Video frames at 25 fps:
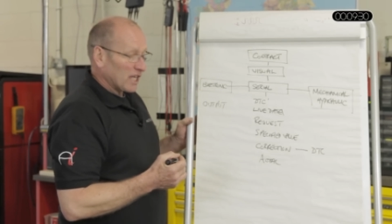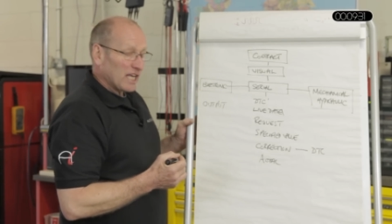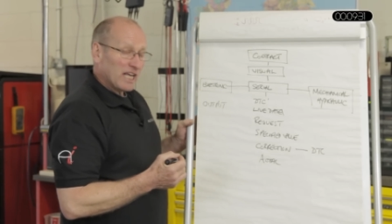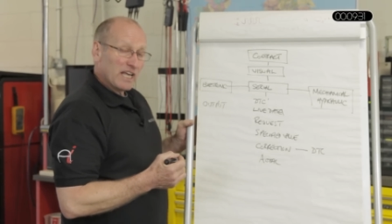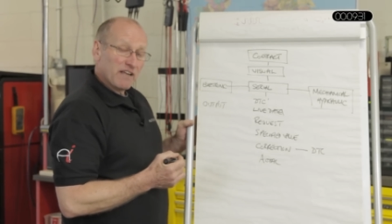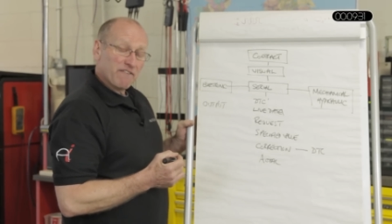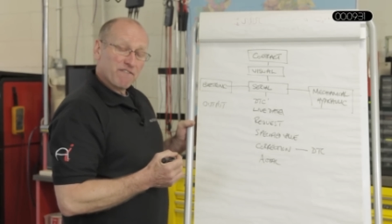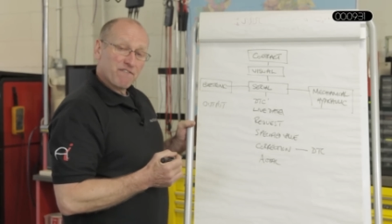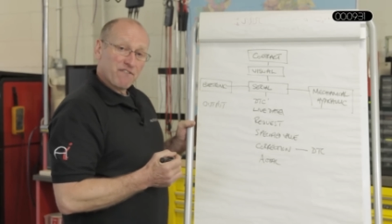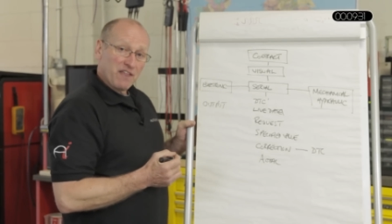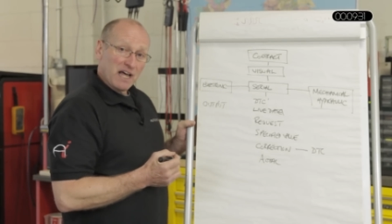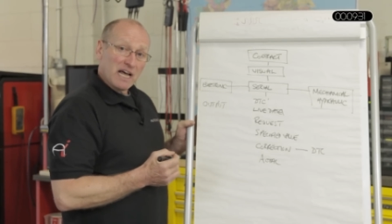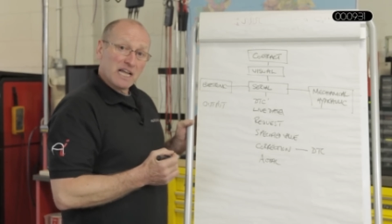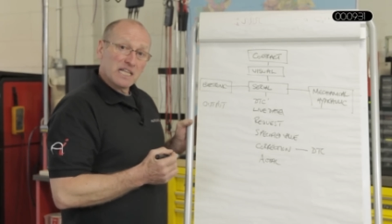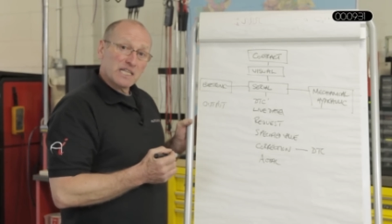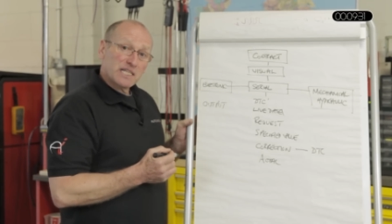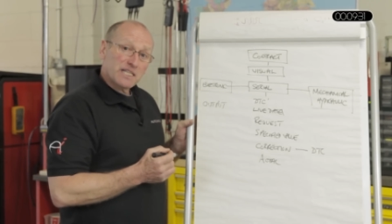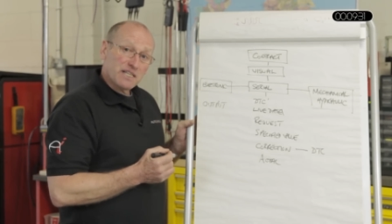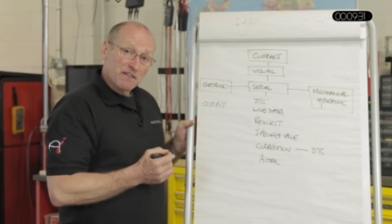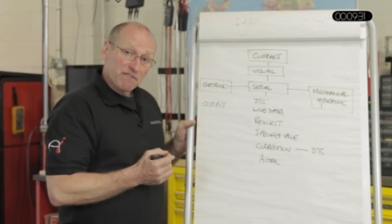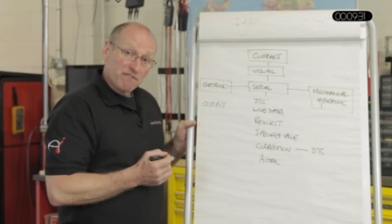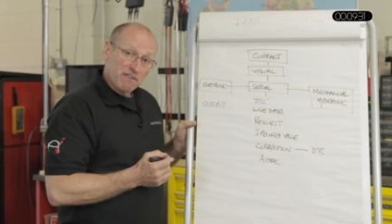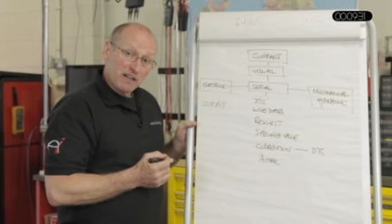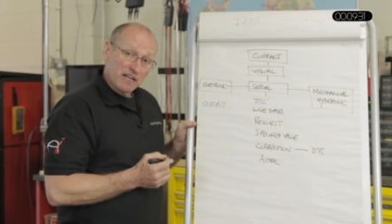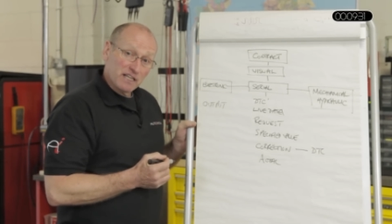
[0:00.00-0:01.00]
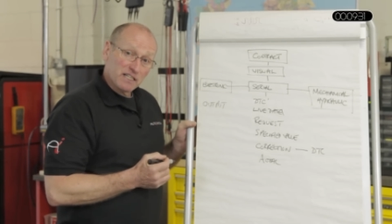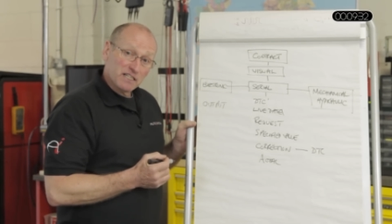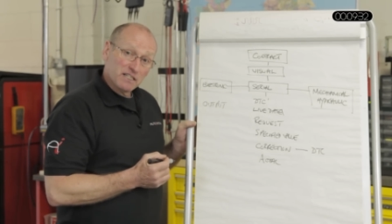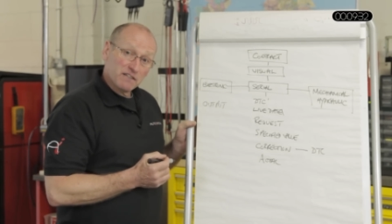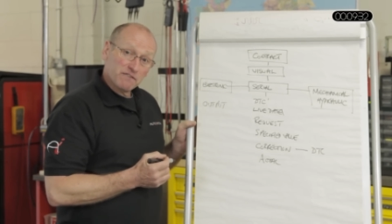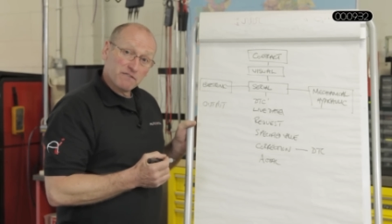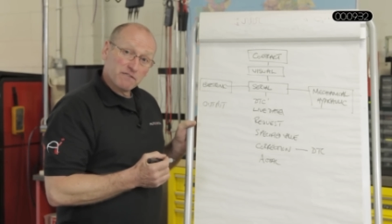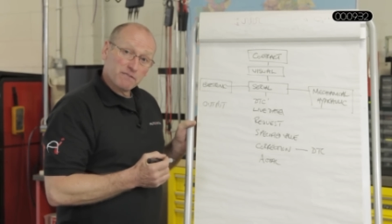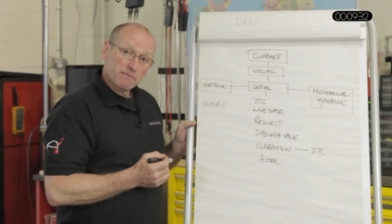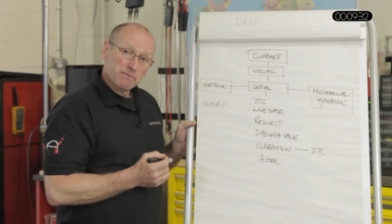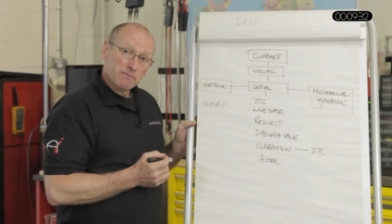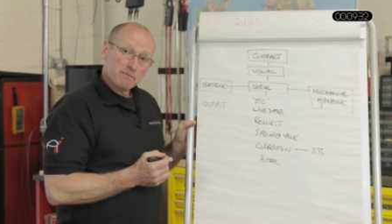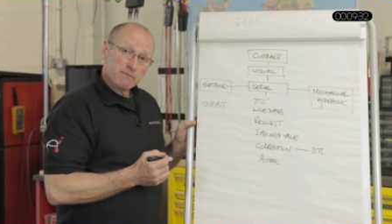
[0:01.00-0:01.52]
If that's
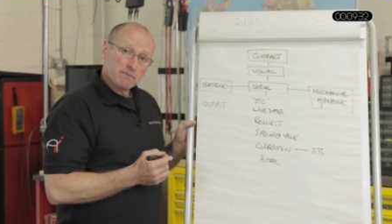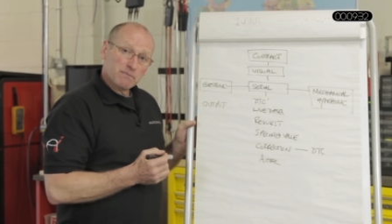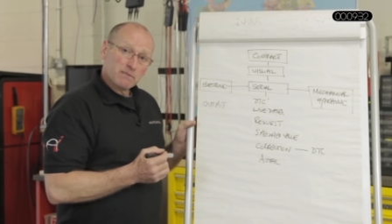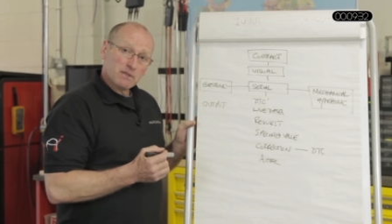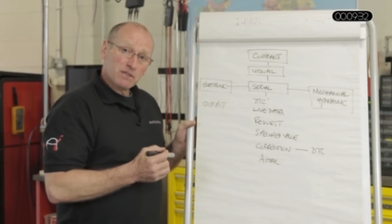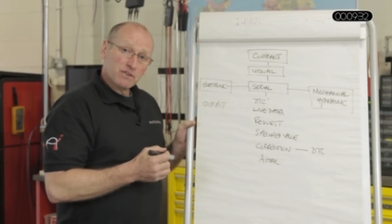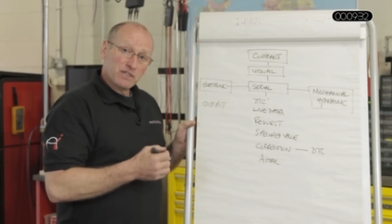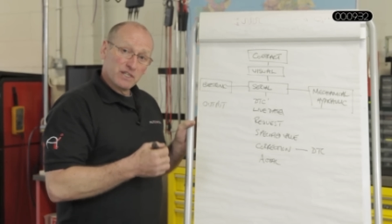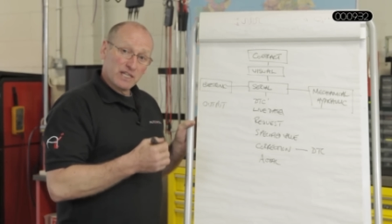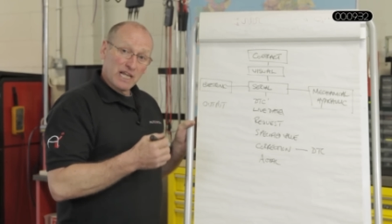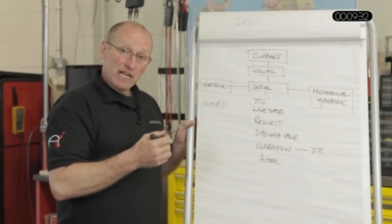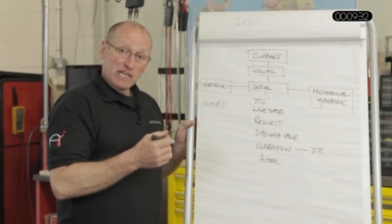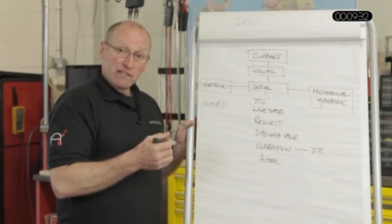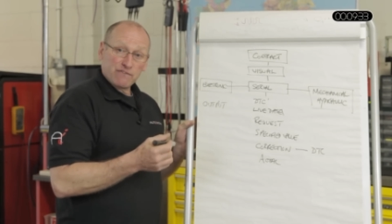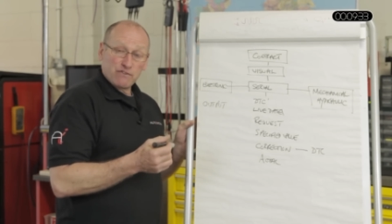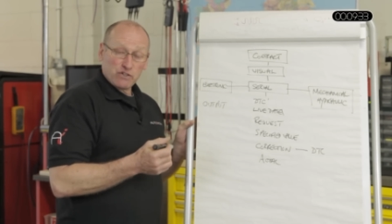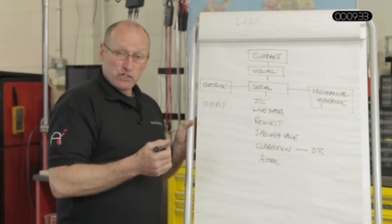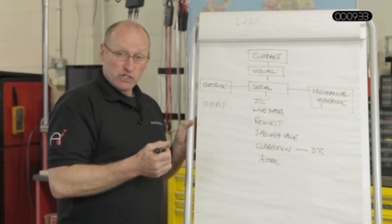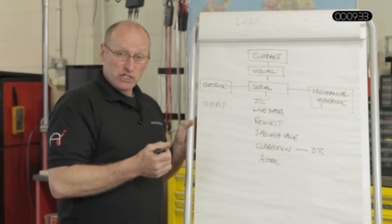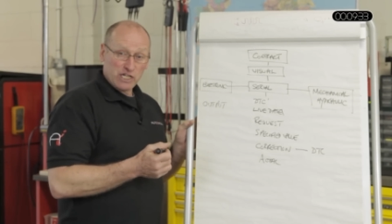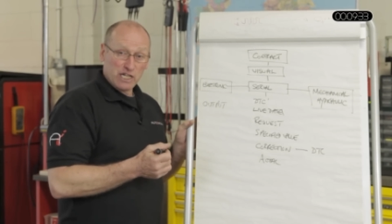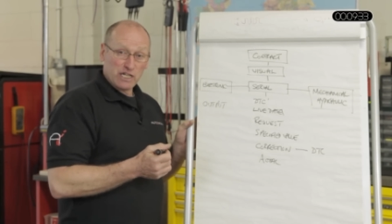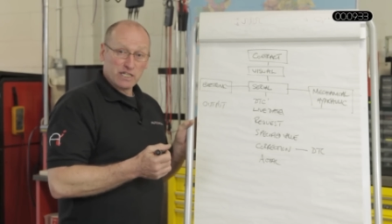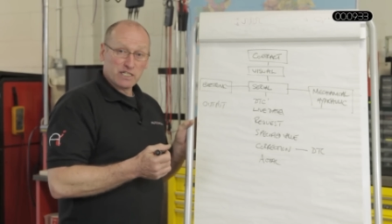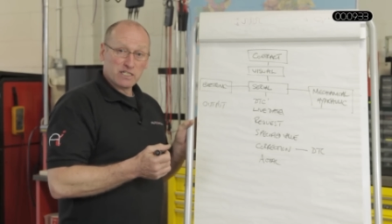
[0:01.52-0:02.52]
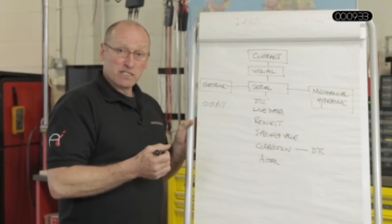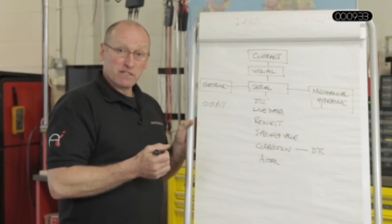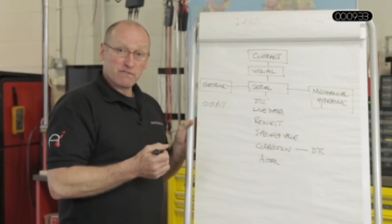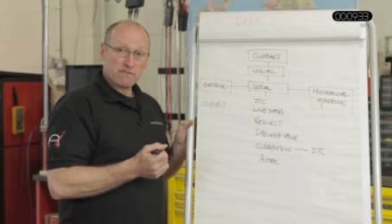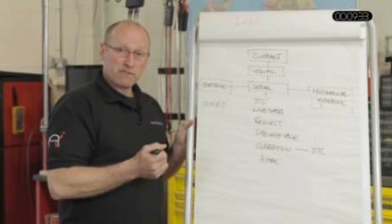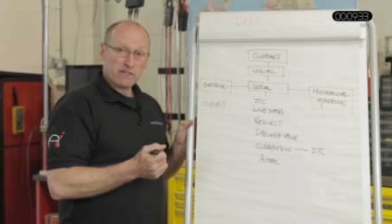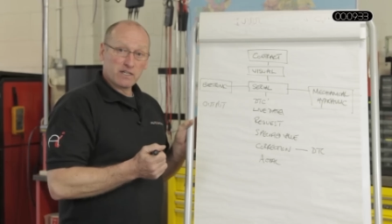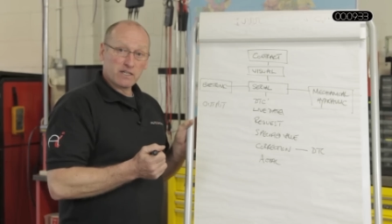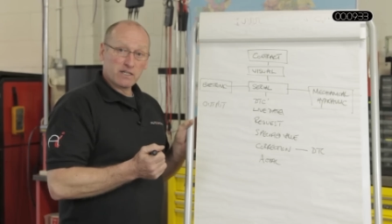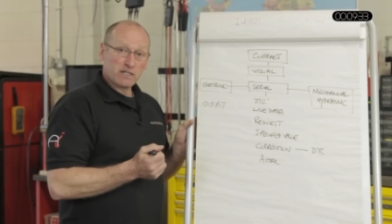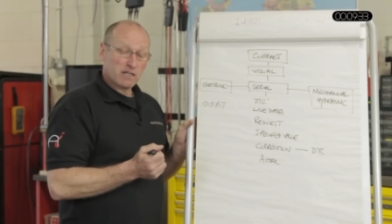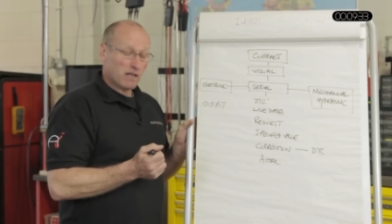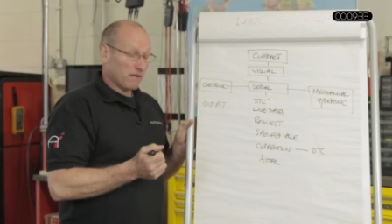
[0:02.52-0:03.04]
defective, the next functionality of a,